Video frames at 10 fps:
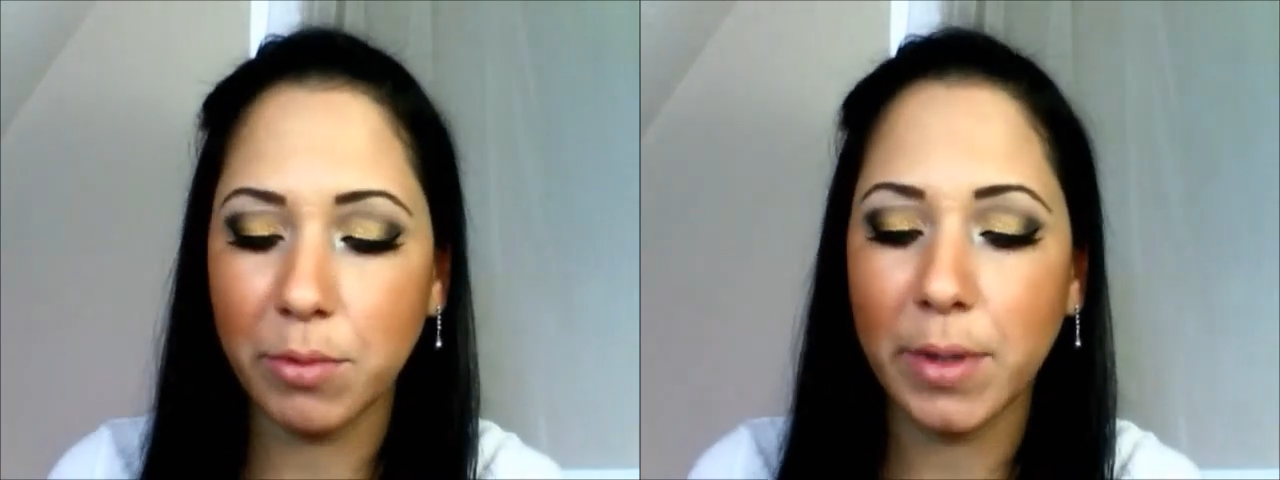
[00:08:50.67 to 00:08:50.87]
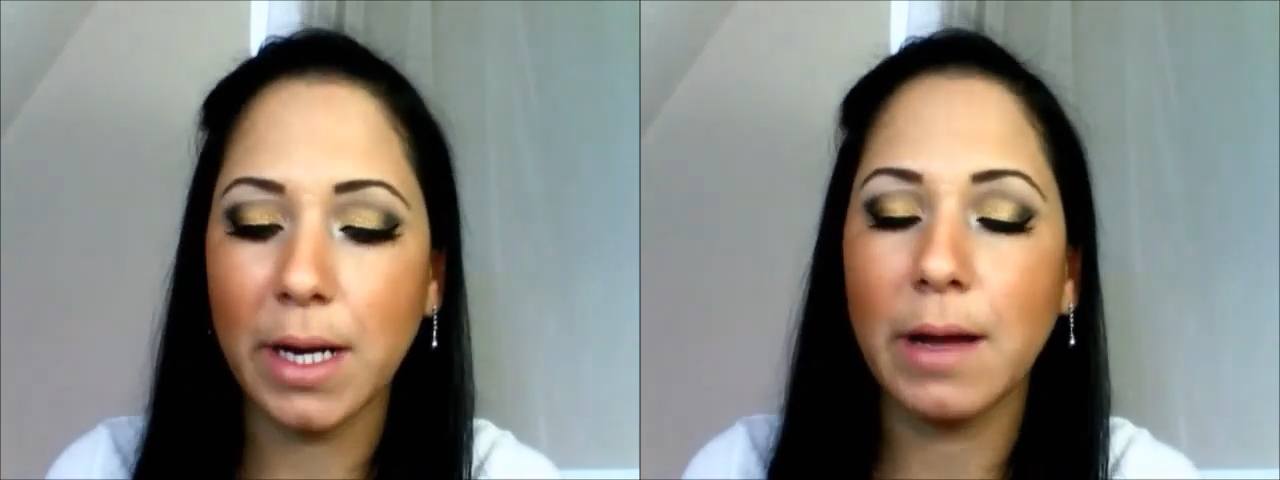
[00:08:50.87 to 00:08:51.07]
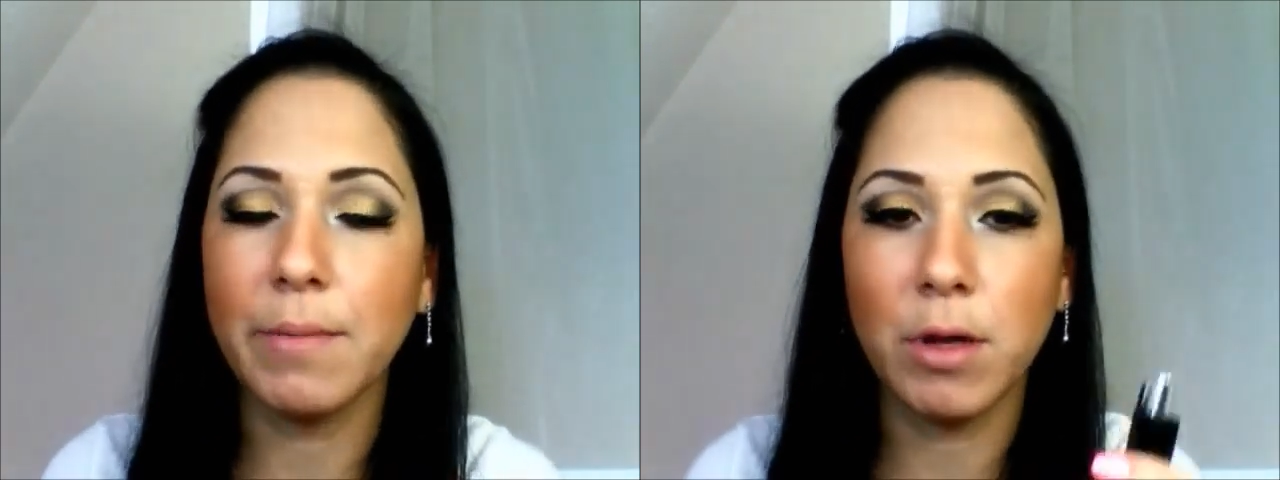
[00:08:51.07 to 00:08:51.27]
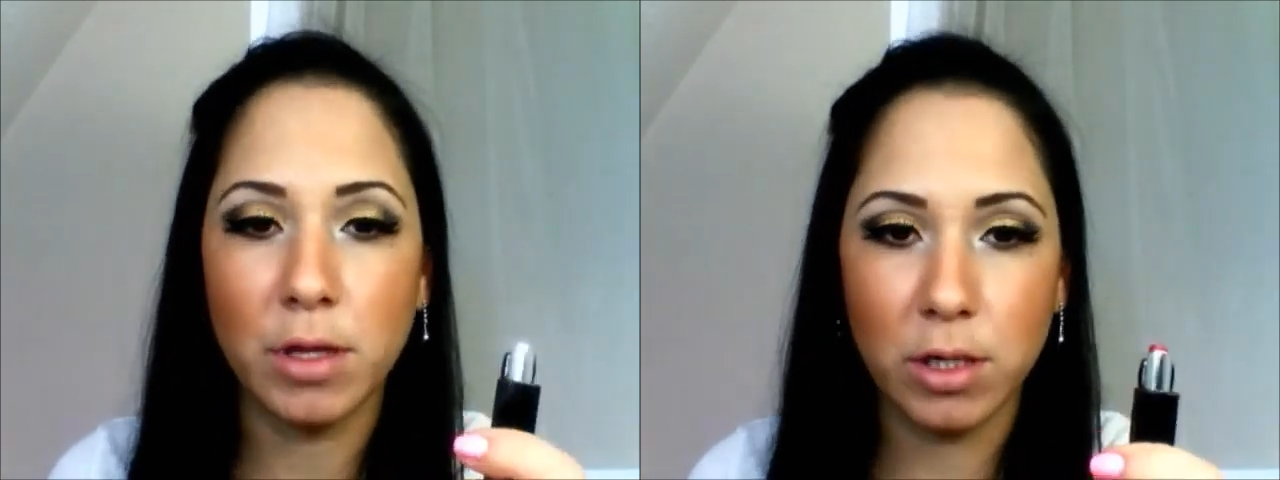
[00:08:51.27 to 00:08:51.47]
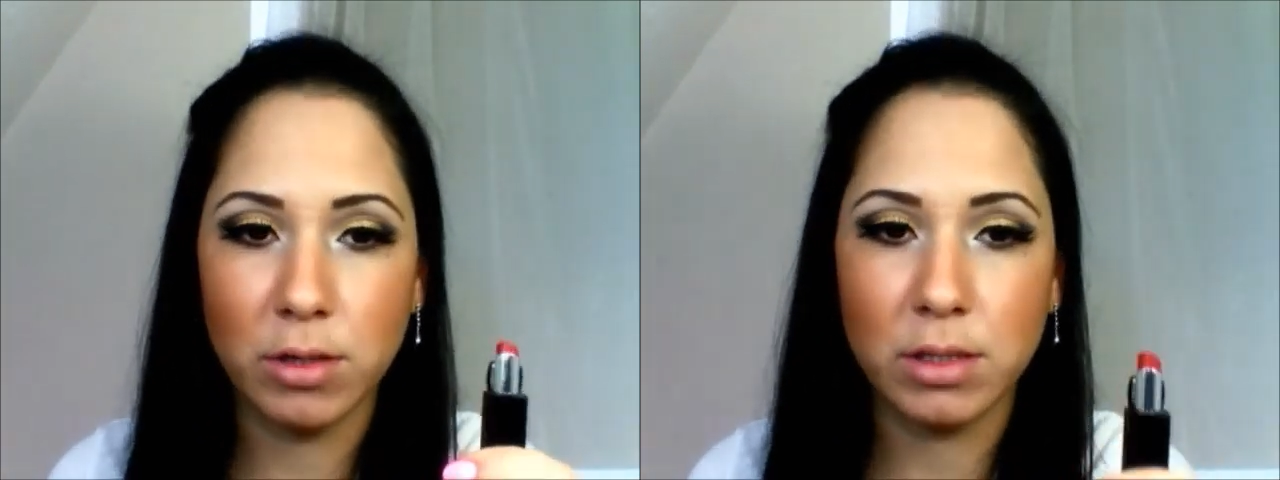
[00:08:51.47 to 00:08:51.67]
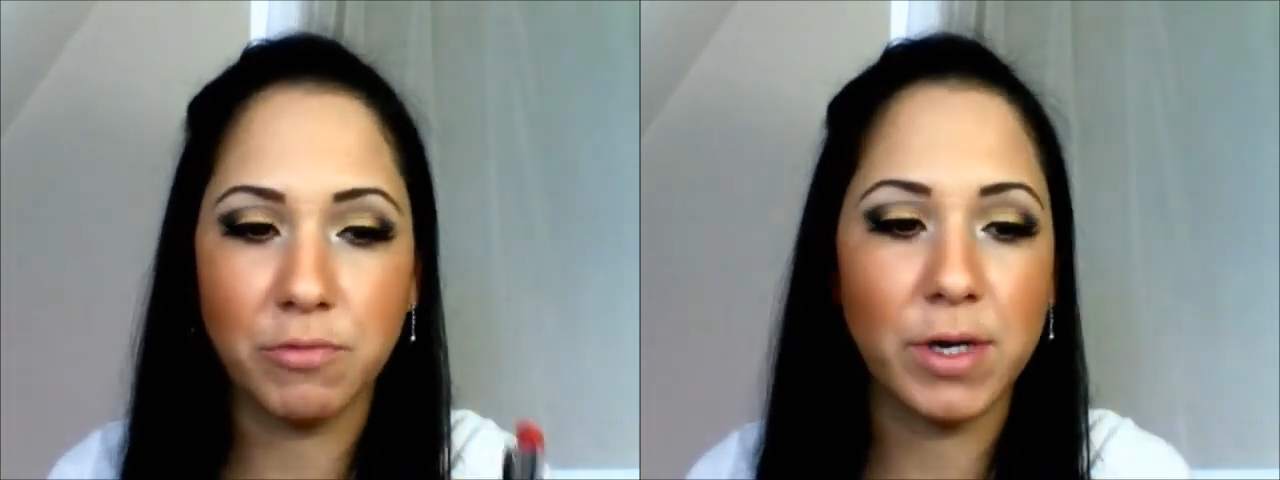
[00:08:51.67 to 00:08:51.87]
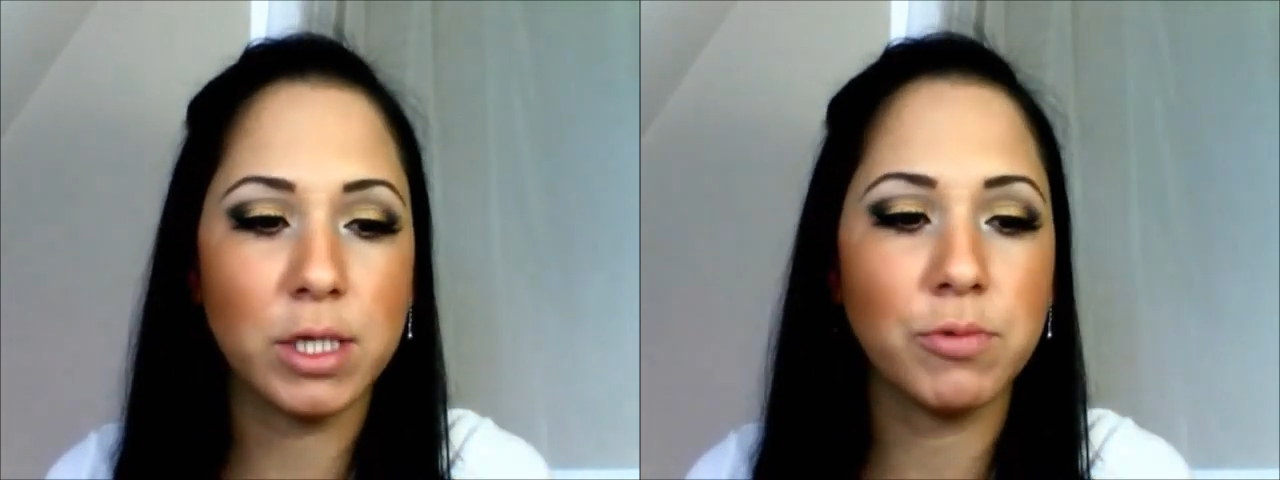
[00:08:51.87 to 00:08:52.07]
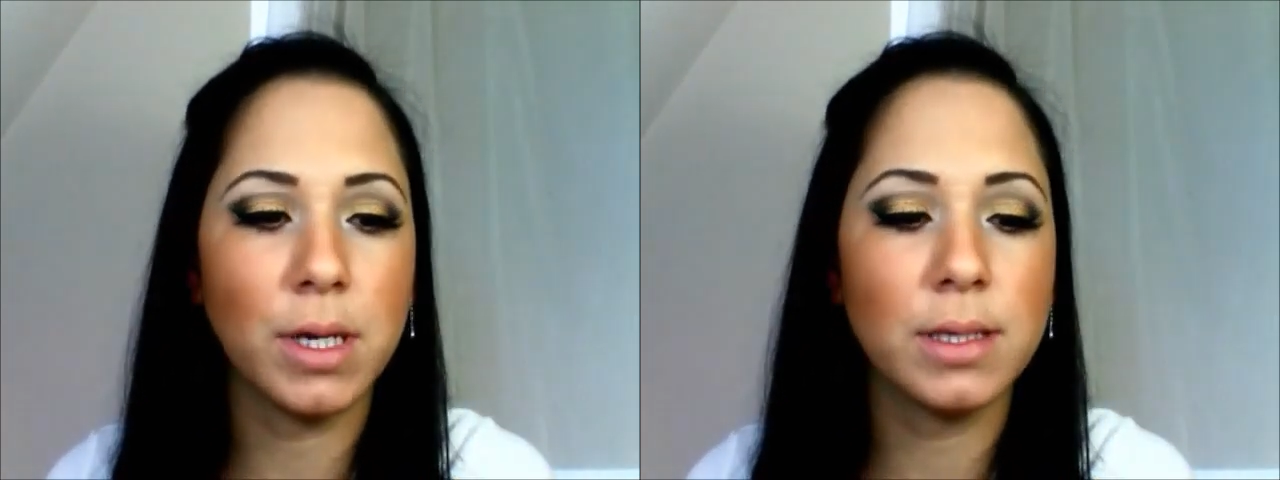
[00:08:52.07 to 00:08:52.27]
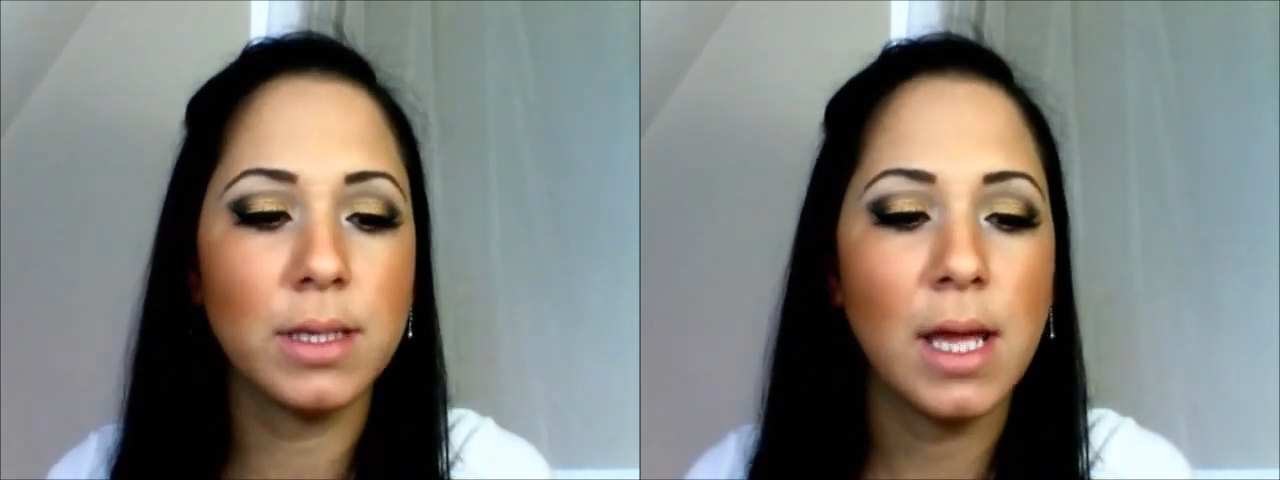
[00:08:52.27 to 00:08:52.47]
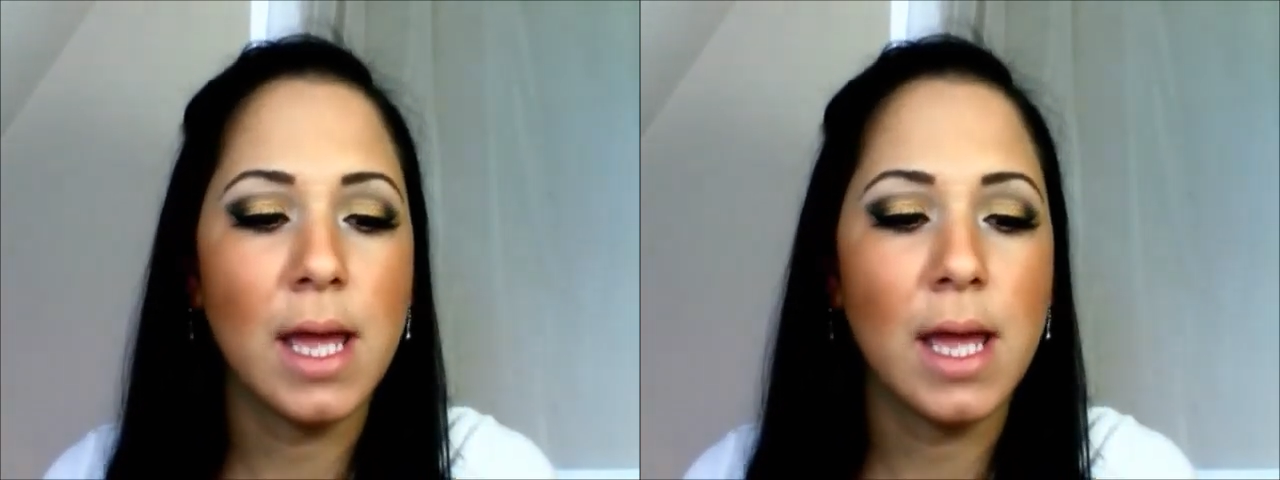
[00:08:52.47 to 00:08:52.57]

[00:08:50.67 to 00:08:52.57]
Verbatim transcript: but I'm gonna use the red one.